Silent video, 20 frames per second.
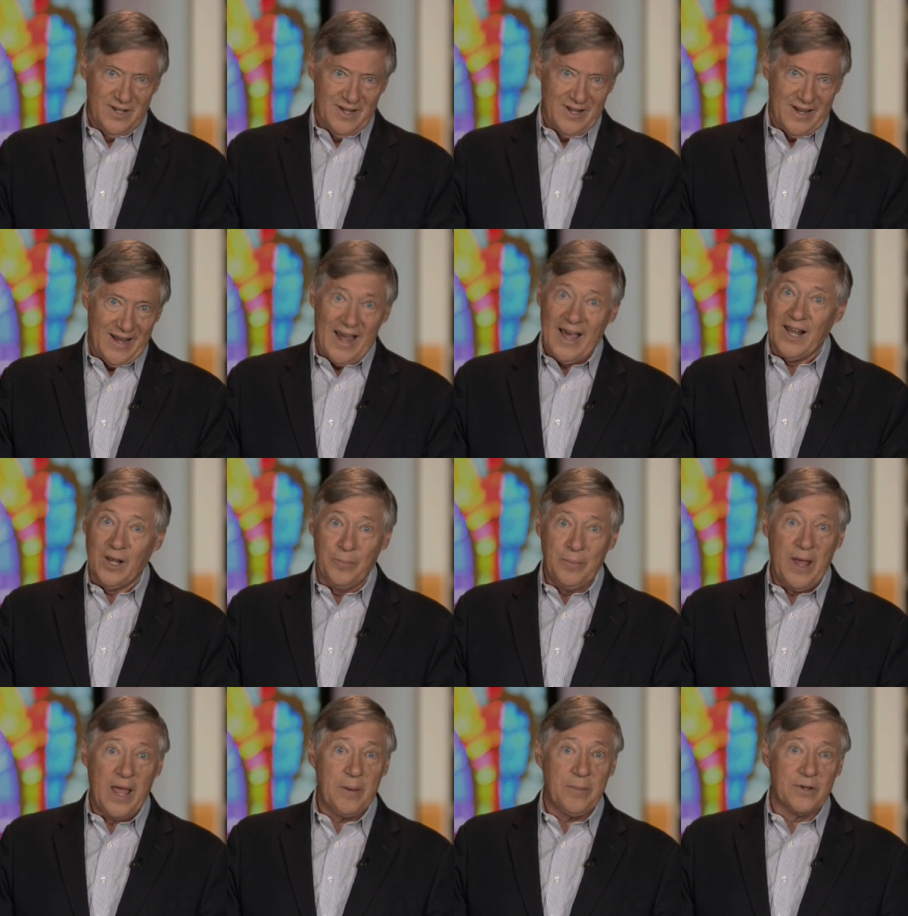
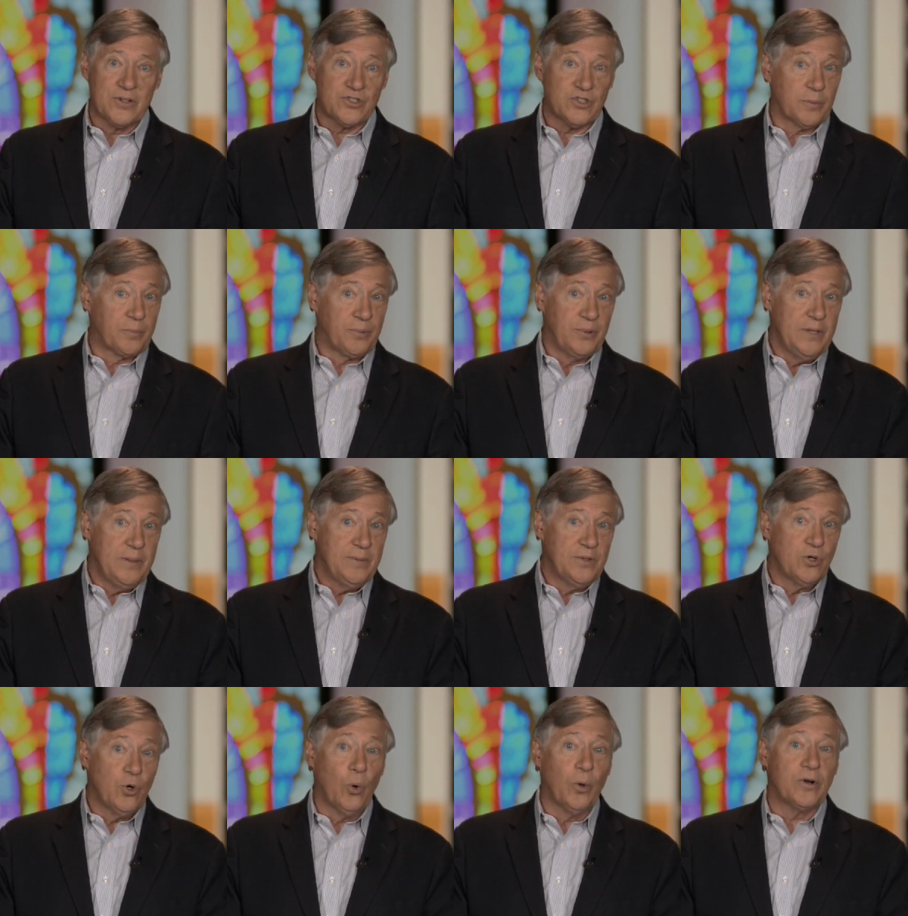Alabama Supreme
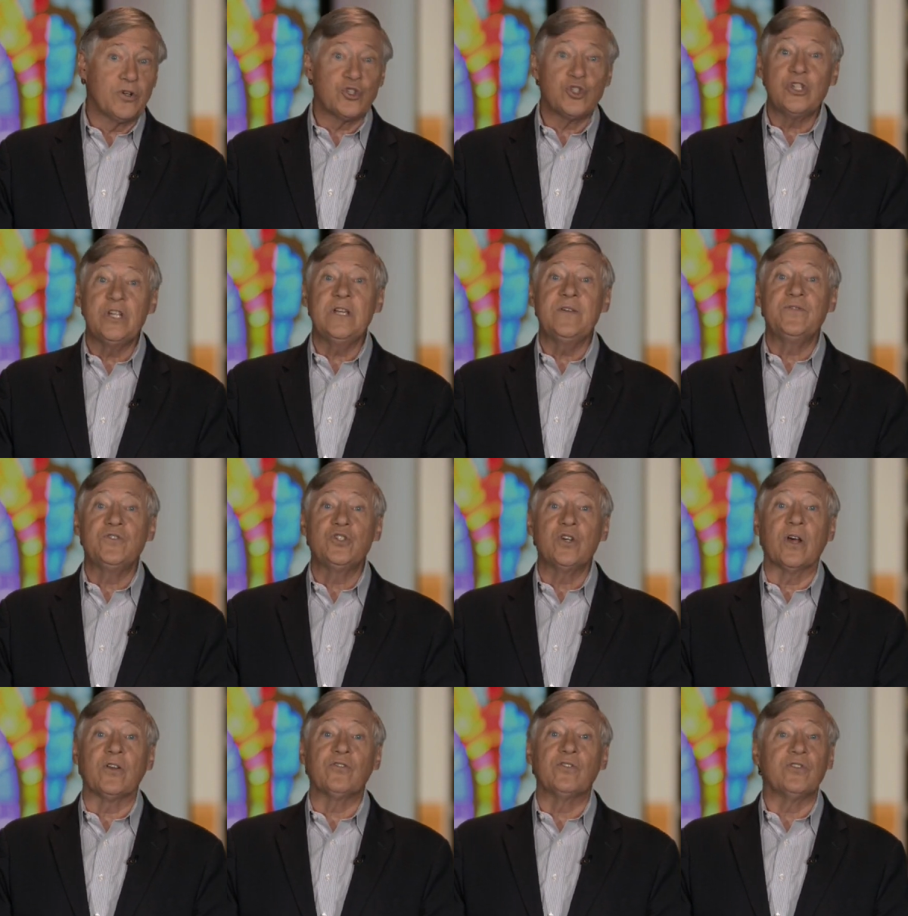Court Chief
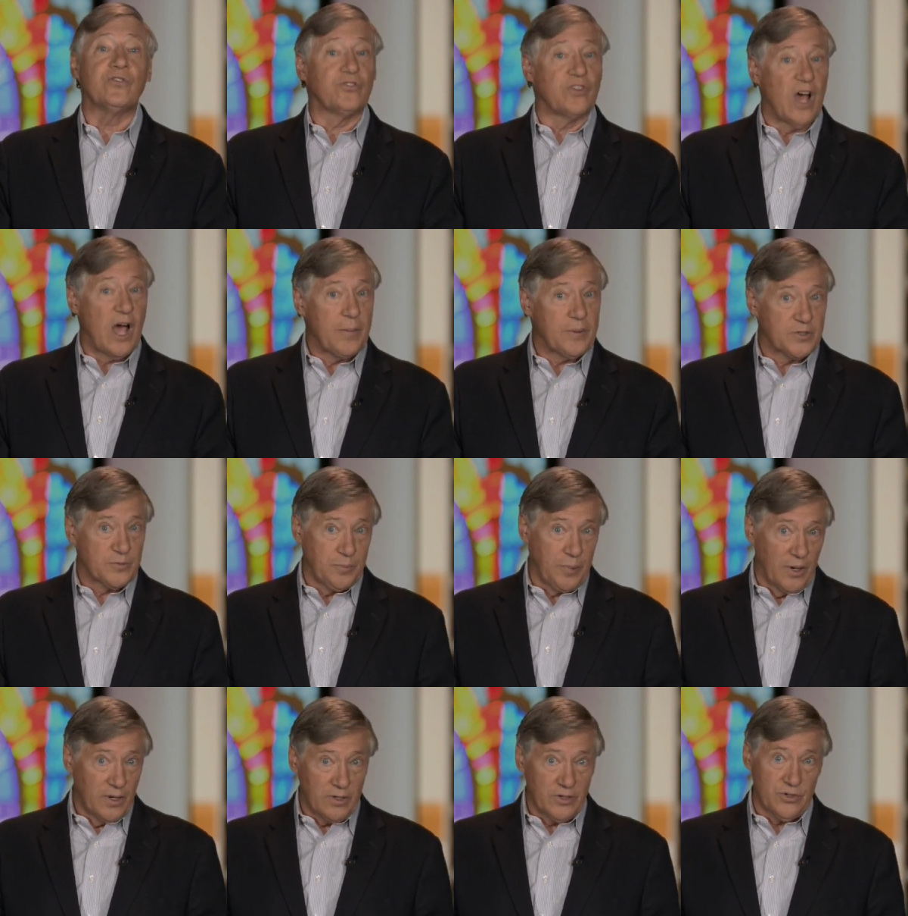Justice Thomas
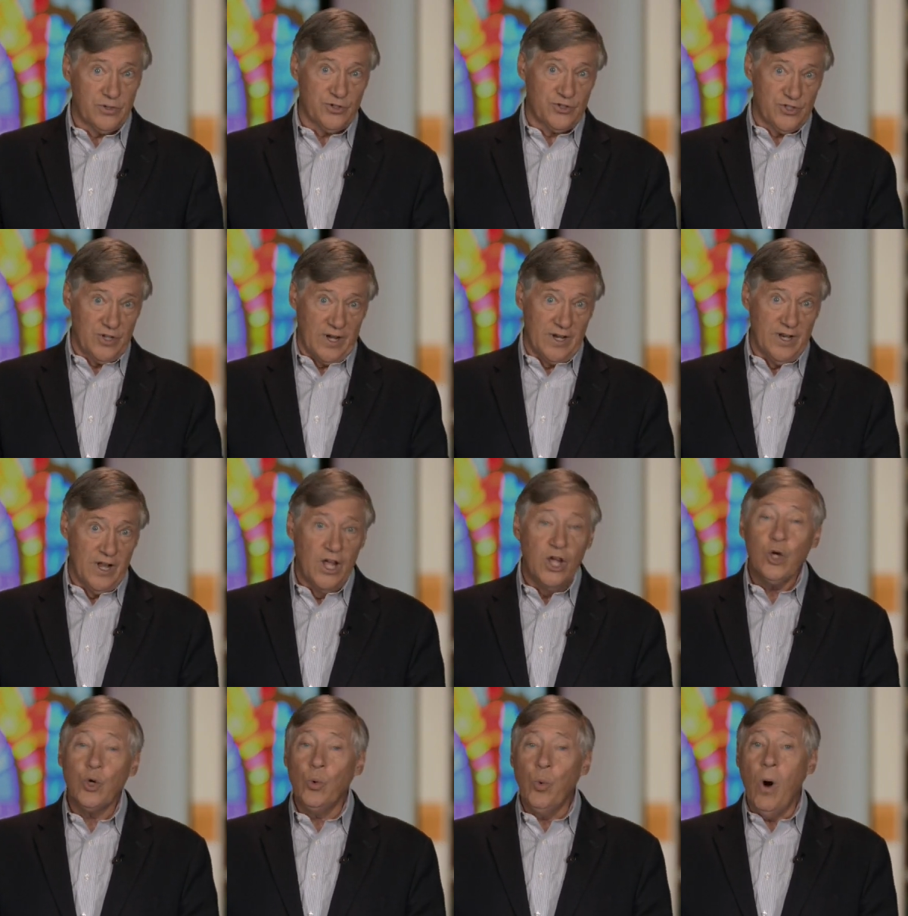Parker said,
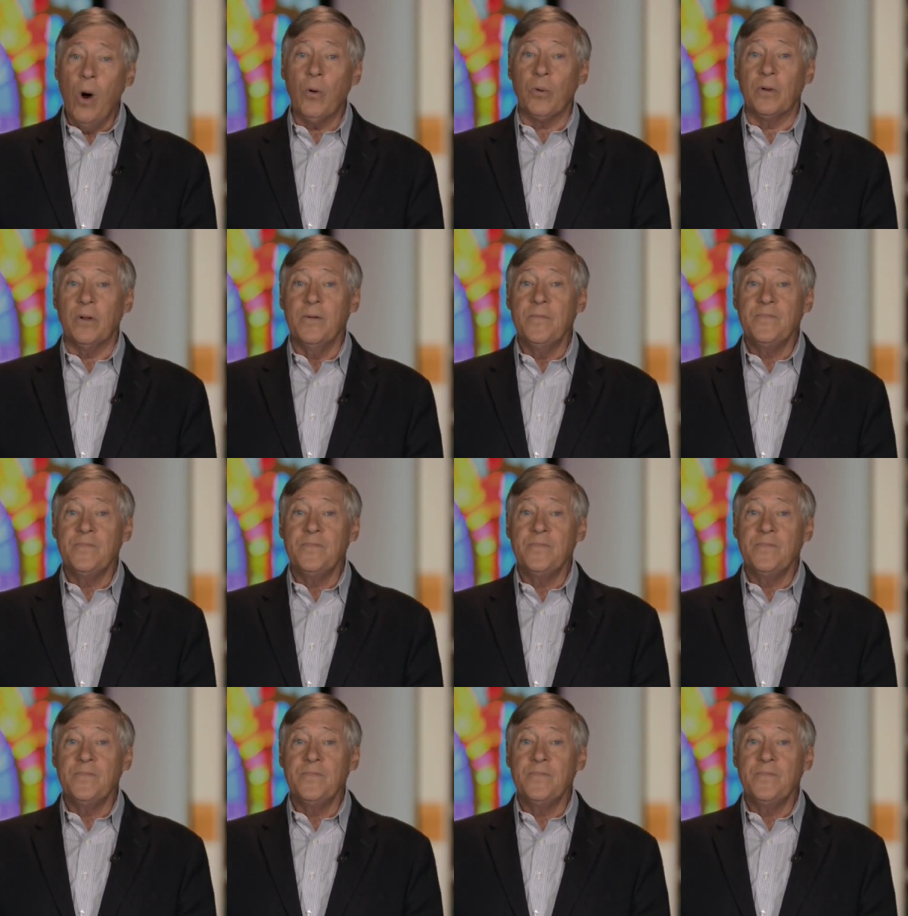quote,